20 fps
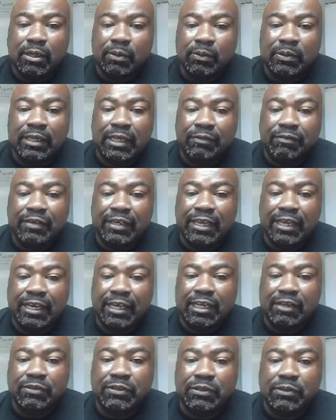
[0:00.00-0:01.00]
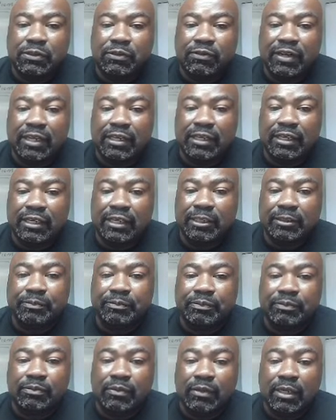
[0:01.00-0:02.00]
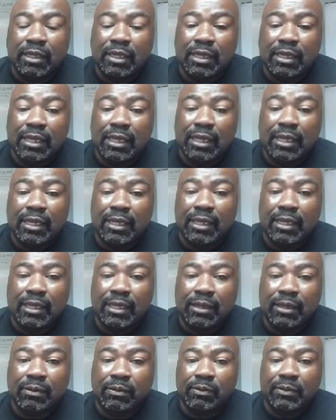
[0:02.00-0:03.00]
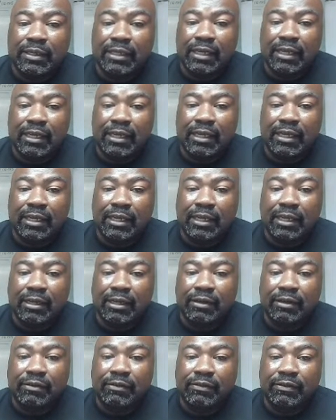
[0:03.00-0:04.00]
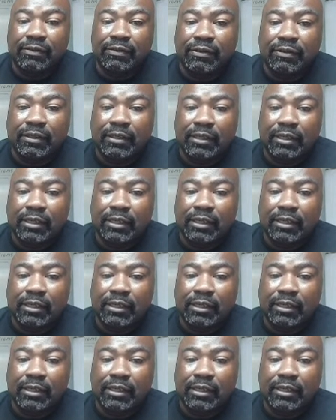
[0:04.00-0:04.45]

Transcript: We have -2 right here. And we have